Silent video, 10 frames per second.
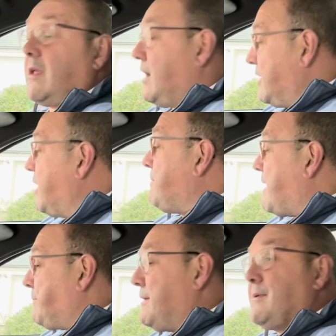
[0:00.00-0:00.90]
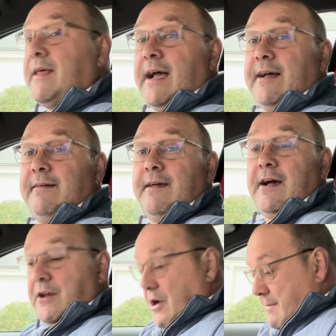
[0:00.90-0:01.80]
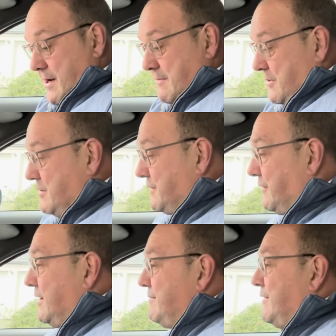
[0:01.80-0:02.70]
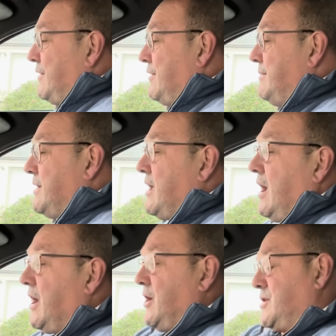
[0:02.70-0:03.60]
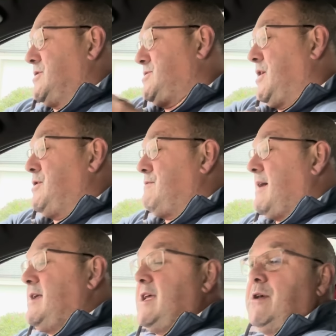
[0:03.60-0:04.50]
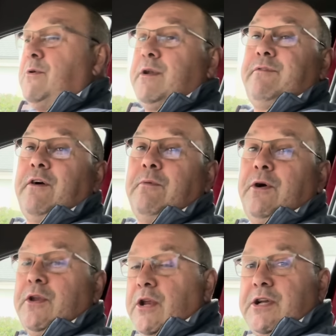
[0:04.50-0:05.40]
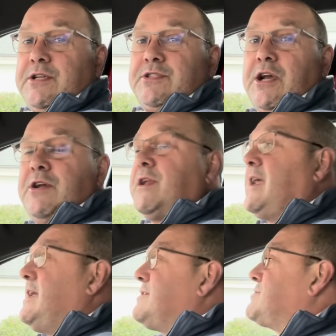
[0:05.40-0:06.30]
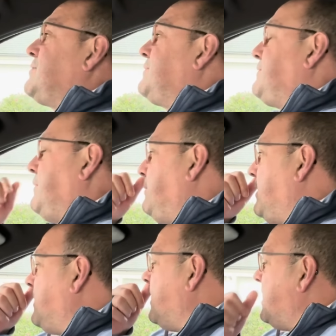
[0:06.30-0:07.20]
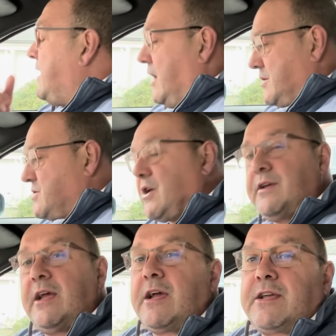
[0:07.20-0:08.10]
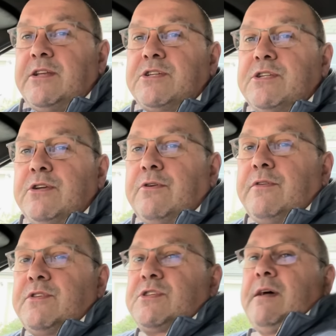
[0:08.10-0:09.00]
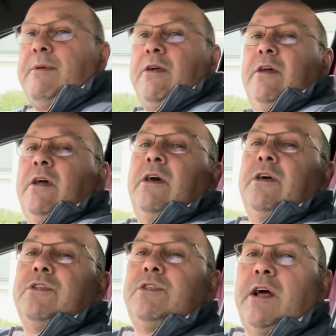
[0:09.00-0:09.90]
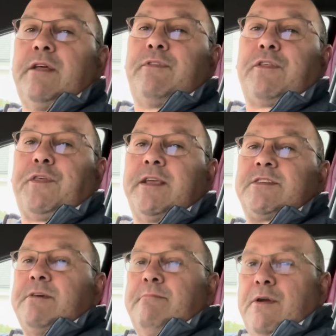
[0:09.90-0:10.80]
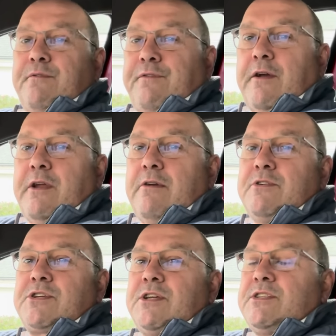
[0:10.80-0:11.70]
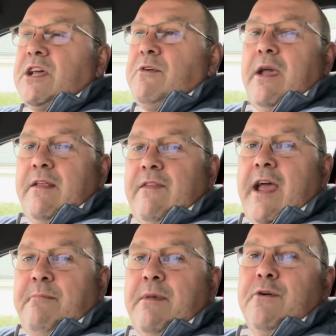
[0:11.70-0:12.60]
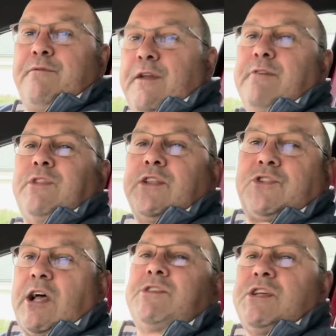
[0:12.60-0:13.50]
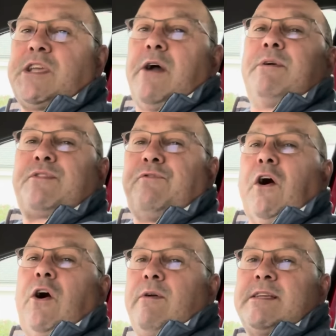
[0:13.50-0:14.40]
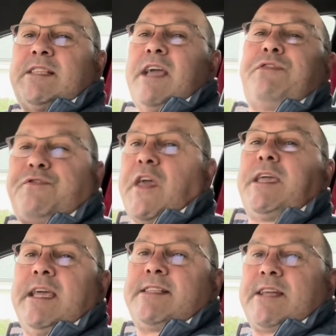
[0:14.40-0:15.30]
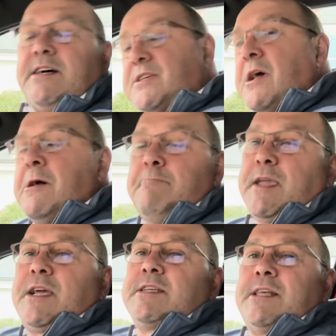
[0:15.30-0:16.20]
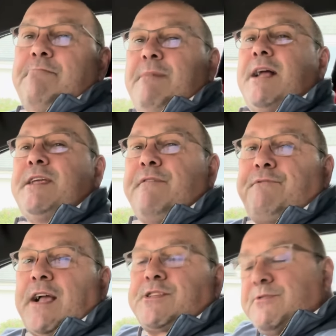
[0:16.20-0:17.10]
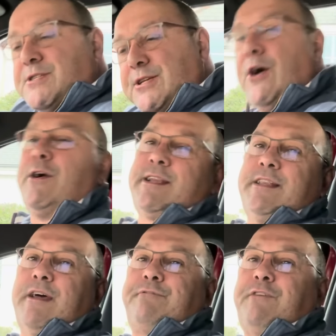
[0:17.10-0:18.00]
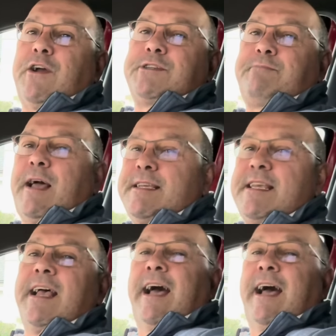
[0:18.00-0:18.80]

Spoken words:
And I'm happy with that. And I'm in a beautiful environment. And I can turn the radio on if I want. And I can turn the heaters on if I want. I can turn the air conditioning on in the summer. None of the things that milk float owners can do in their milk float that doesn't go as far as they think it does because the manufacturers lied in the first place.